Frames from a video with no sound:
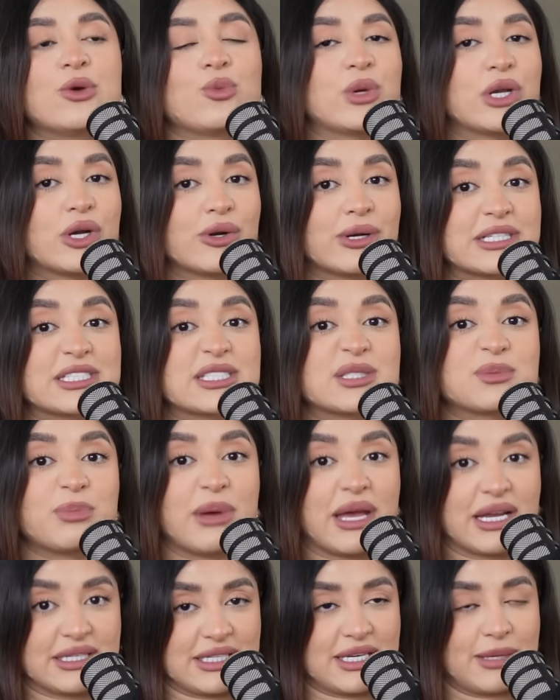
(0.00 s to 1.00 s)
We don't
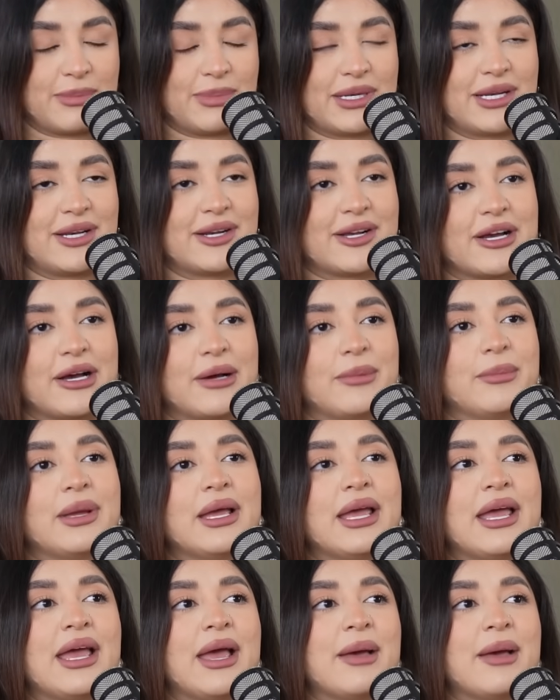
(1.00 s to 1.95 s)
expect anybody to come.